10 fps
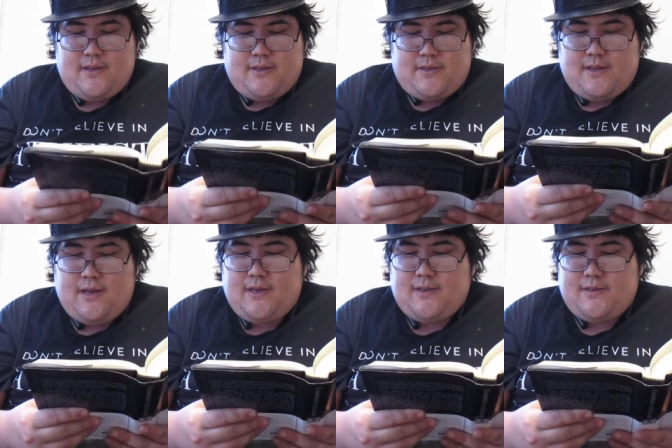
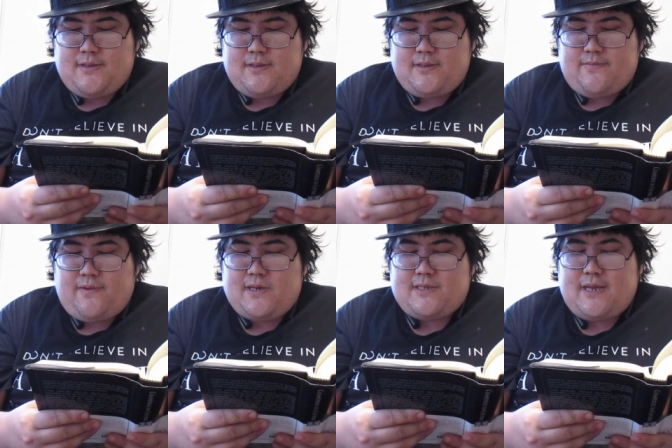The
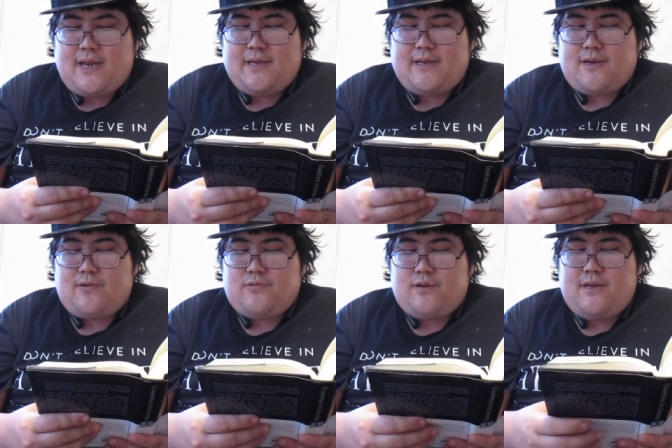first thing I
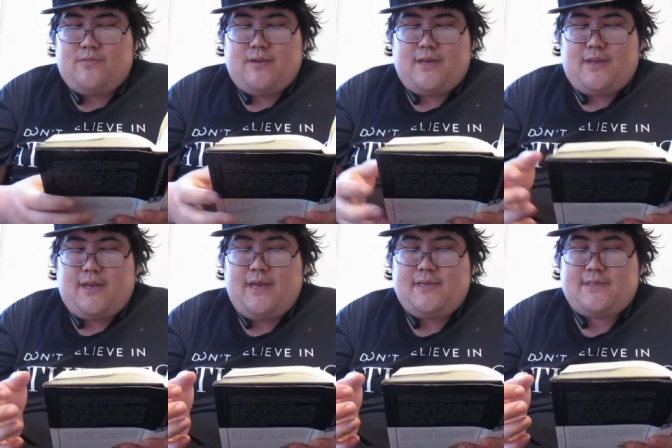agreed
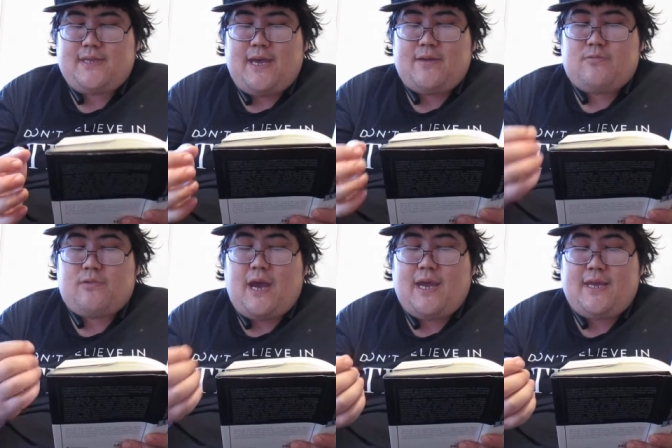with, he said
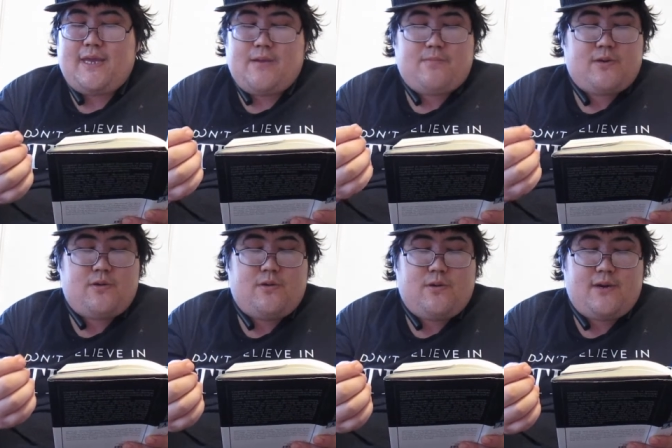writing and
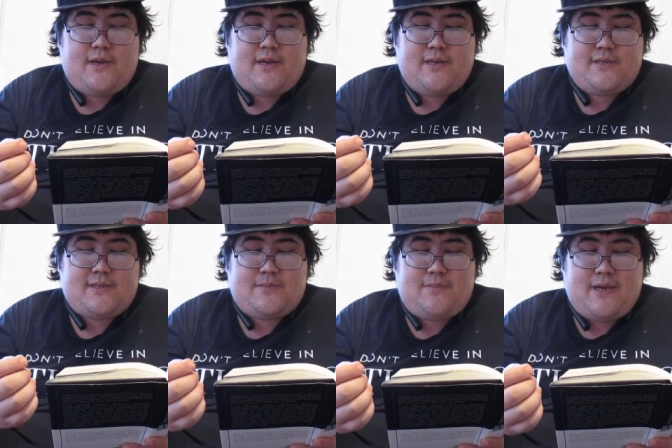recording is
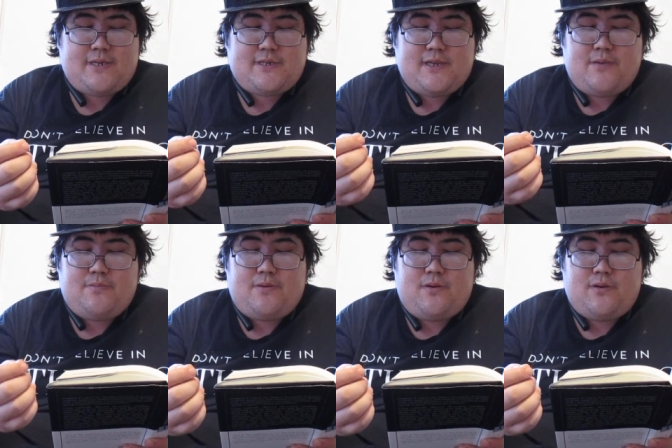especially
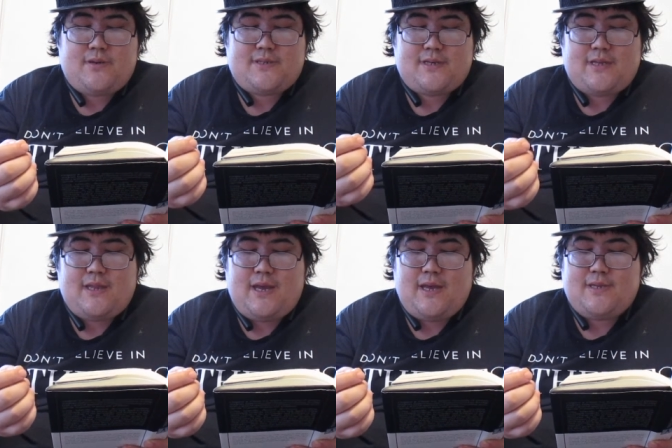important to
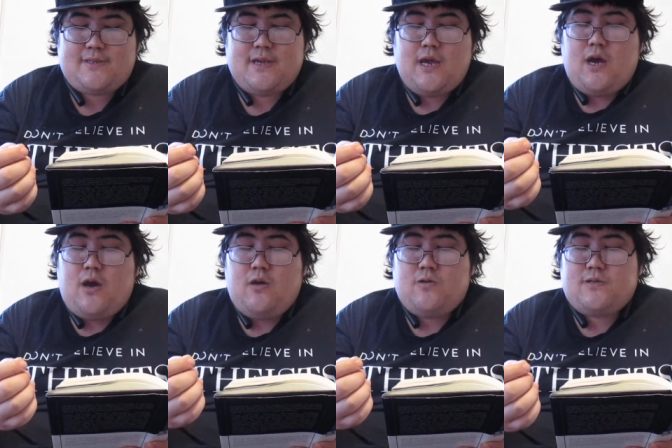clients
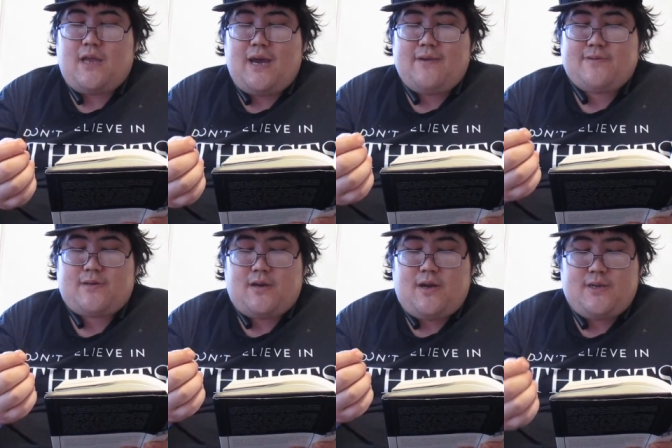whose lives
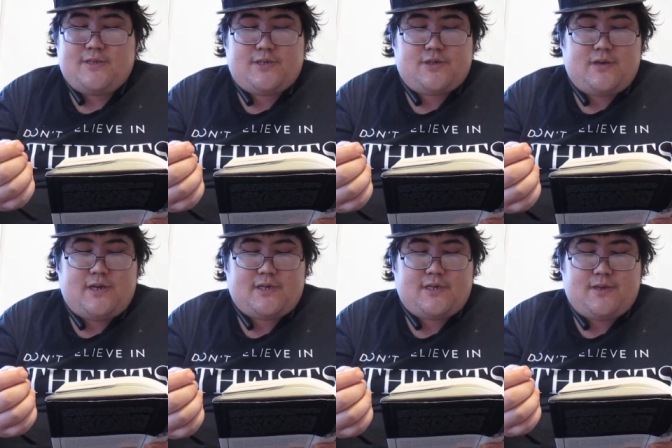are
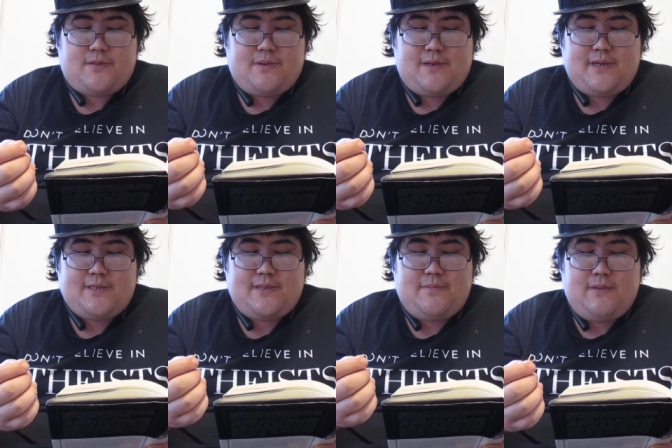unstructured
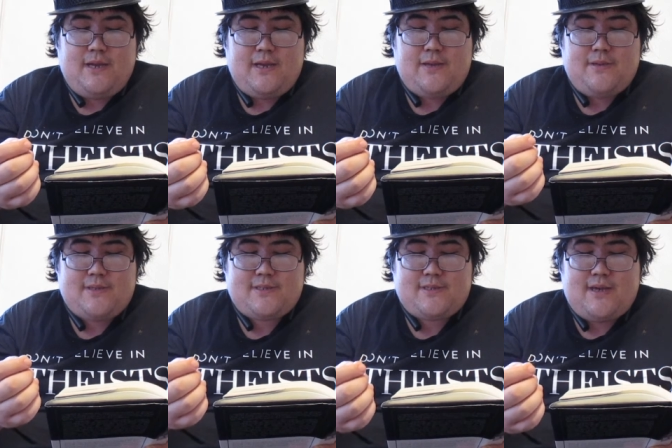because the medium
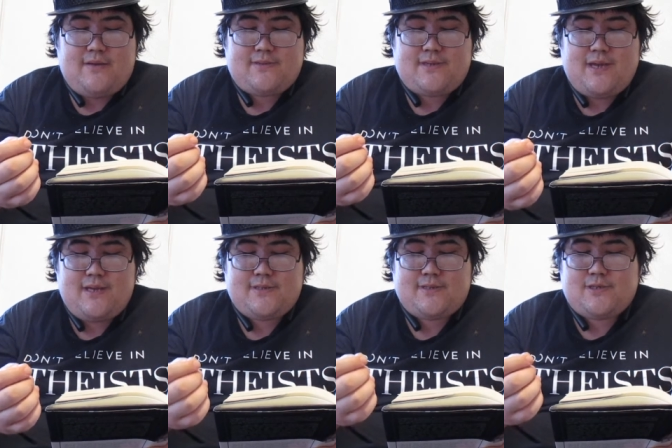itself
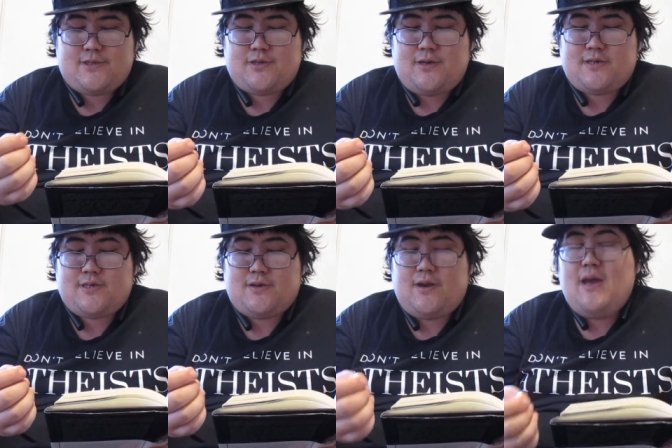tends to
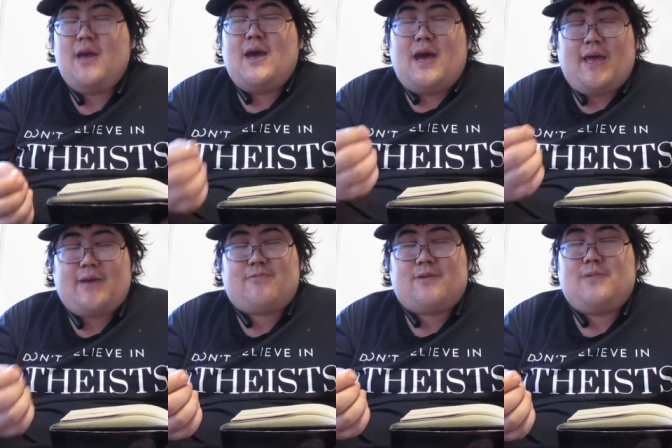structure.
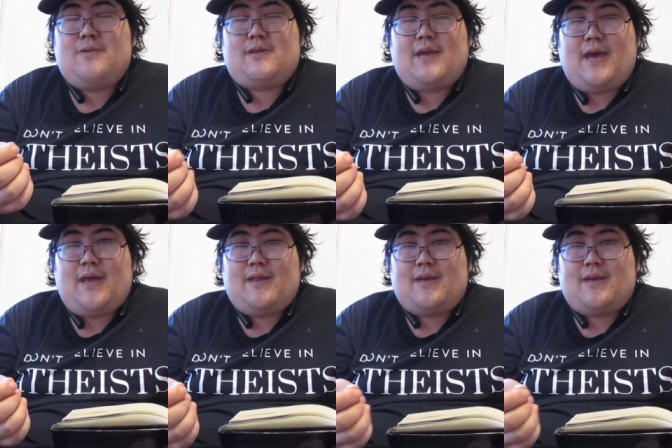I agree with that.